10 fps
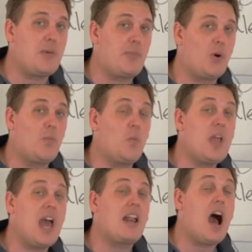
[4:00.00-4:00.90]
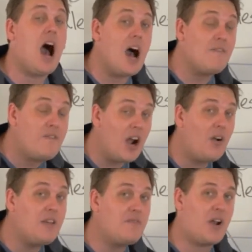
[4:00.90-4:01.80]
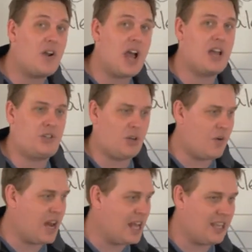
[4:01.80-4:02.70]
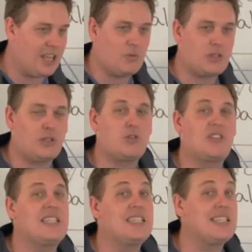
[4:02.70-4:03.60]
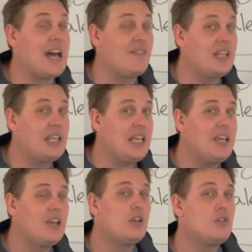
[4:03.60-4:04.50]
people. We had a very, very high show rate. I think it was close to 72%